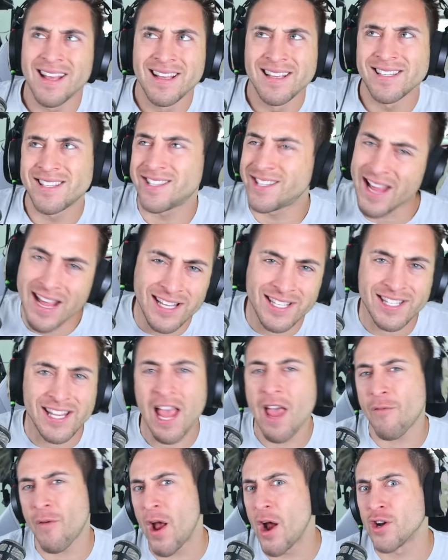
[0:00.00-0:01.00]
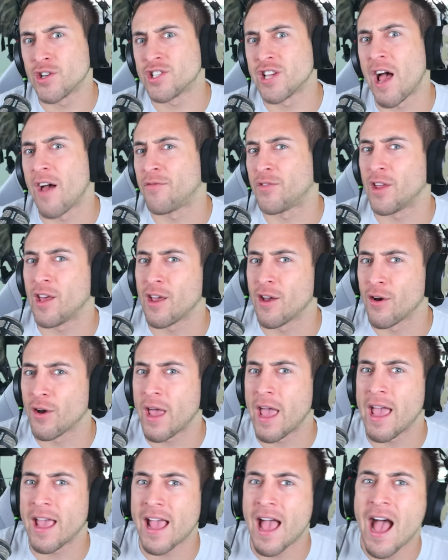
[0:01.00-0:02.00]
Stay safe airsoft thing,
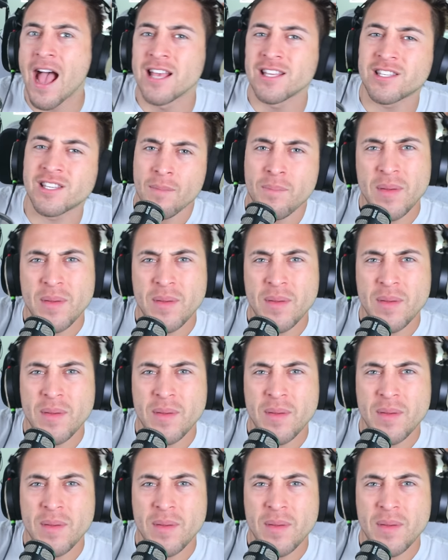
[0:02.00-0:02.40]
okay, guys?